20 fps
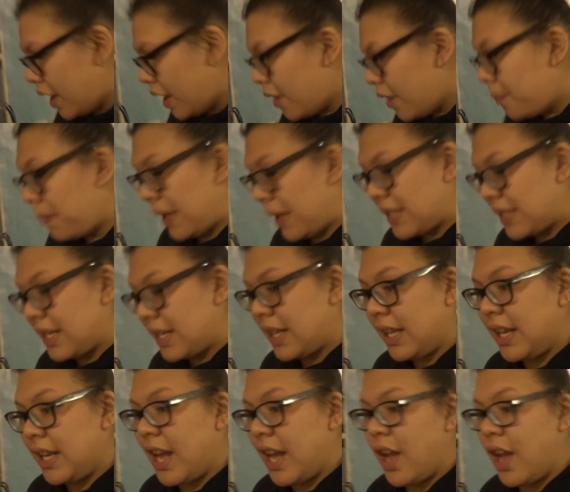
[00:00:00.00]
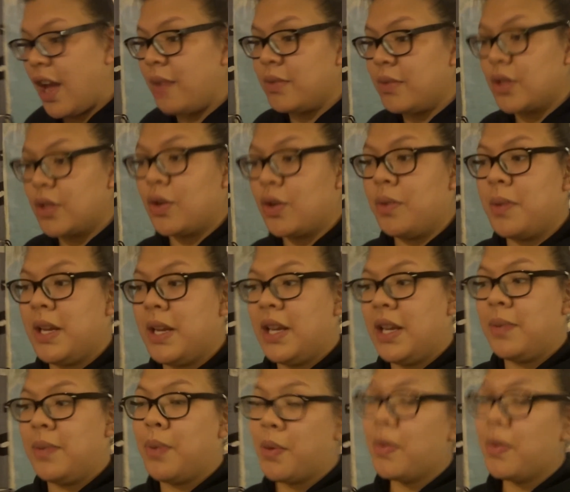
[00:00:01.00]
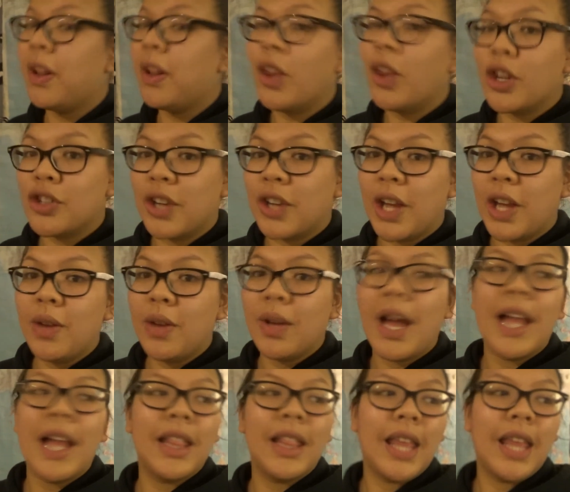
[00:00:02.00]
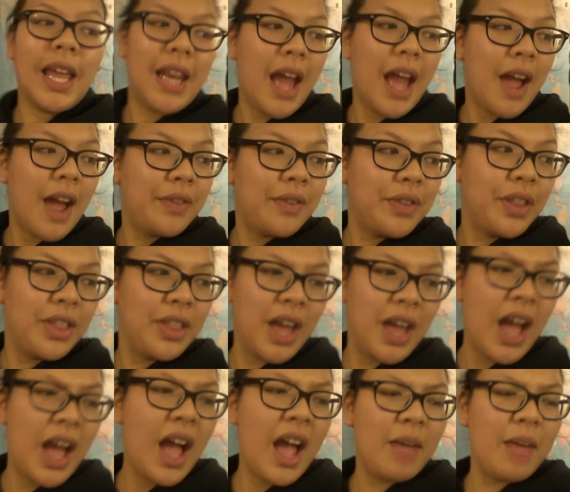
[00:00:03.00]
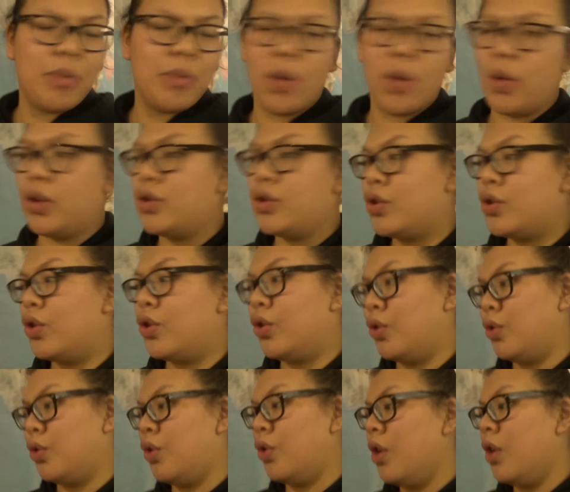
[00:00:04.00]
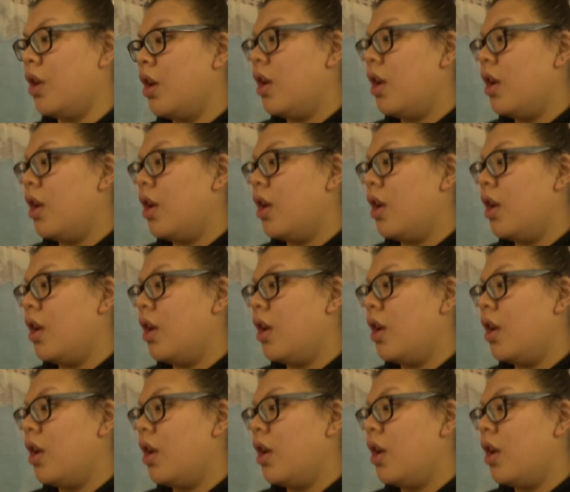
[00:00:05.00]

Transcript: basically now I'm just going to be putting my laundry out, and then after that I'm going to